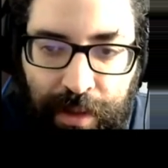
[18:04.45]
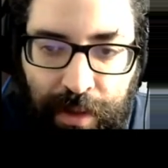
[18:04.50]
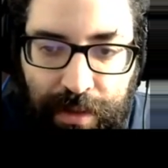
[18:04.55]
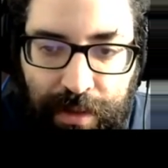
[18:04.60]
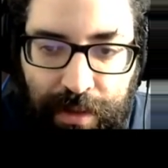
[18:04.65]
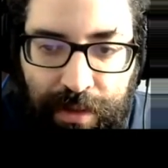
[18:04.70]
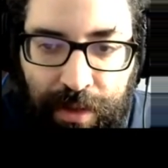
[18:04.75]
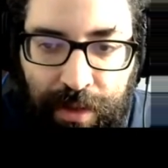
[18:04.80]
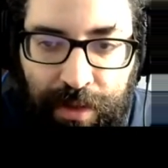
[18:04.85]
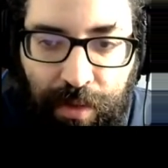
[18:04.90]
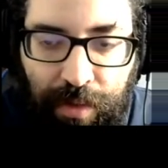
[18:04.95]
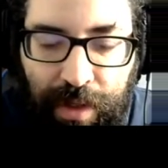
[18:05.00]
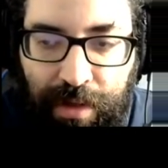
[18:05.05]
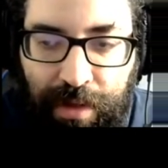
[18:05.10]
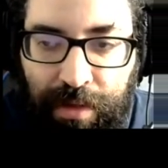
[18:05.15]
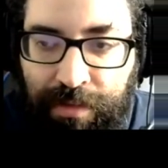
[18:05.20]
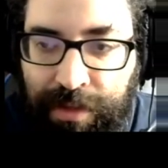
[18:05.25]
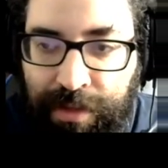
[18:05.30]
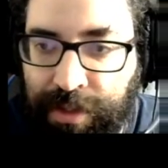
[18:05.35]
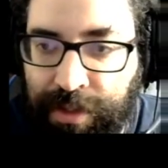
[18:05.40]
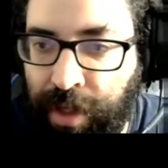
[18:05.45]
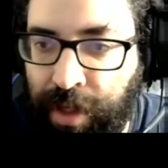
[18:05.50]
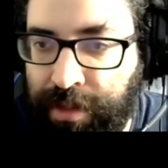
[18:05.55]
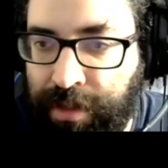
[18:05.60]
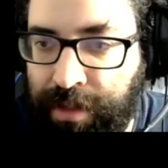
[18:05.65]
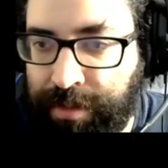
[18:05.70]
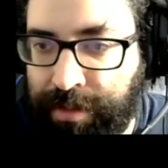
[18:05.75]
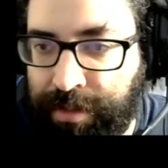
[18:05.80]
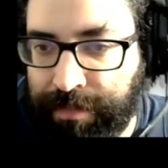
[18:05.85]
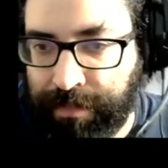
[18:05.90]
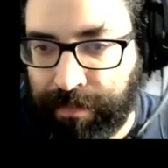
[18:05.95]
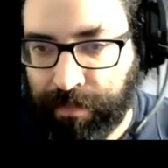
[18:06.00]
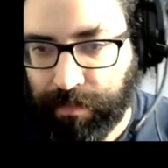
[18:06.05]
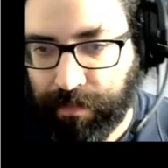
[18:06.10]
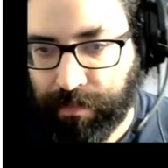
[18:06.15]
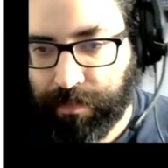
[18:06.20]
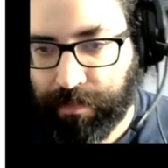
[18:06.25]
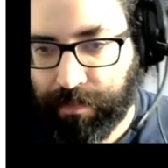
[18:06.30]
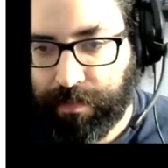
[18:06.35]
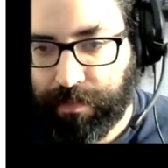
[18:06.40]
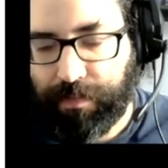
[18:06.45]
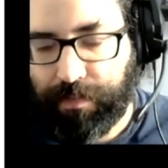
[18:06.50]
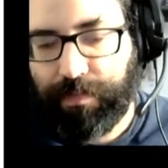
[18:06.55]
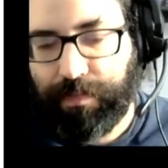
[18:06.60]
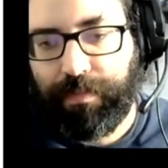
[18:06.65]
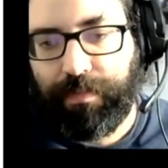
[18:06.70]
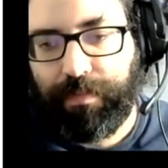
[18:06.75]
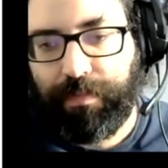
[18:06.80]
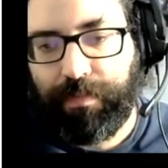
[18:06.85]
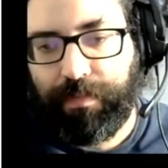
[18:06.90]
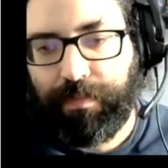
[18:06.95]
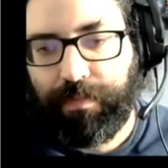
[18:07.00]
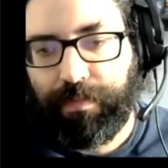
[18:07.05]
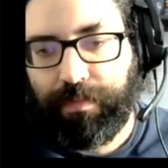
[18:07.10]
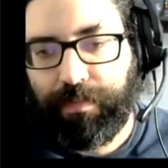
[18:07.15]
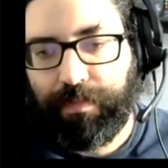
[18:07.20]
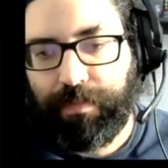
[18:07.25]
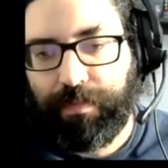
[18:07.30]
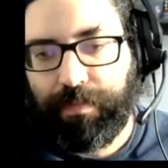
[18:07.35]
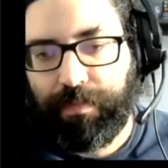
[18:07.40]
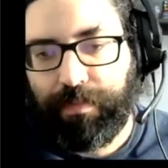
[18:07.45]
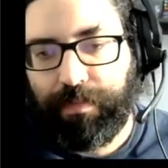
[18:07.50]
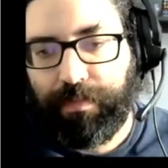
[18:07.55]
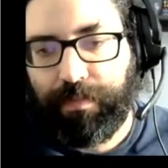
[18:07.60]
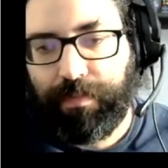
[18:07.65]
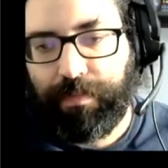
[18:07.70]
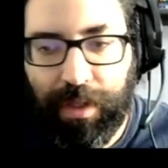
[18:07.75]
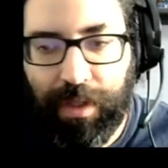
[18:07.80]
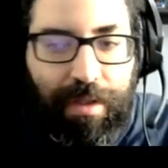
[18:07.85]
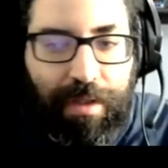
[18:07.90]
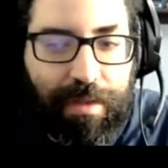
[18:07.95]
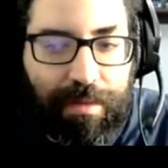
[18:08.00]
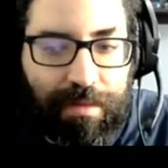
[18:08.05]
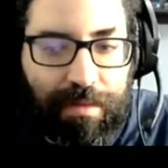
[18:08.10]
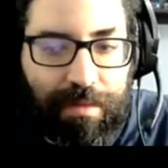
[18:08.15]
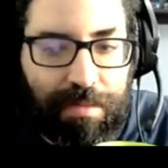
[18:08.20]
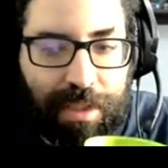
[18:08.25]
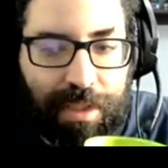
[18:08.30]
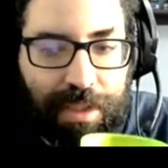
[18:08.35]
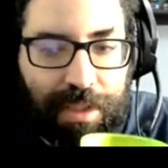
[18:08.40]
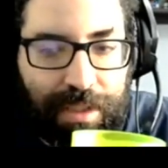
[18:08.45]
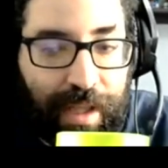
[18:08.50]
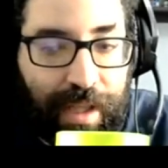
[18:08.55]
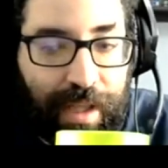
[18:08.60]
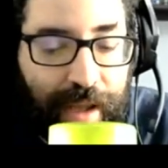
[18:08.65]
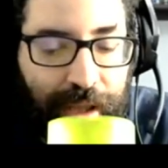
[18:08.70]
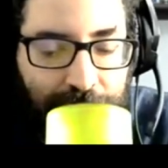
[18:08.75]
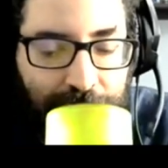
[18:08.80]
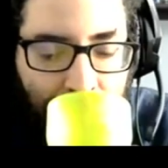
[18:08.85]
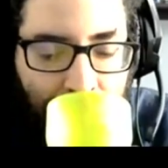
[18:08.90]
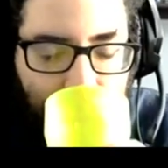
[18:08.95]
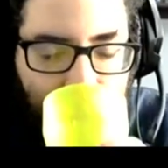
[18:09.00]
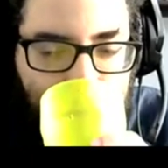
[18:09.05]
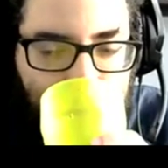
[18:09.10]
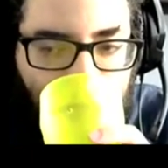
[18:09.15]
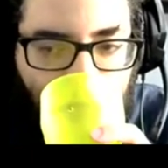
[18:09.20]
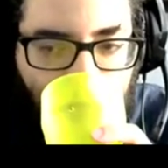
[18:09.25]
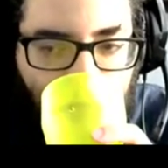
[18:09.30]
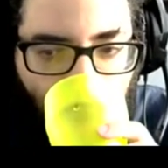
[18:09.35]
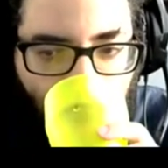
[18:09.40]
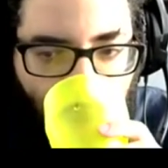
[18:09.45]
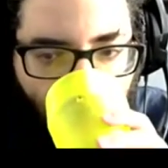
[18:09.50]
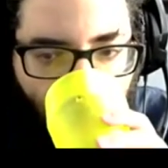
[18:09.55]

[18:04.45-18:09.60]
your nodal curve is not irreducible, this thing can happen.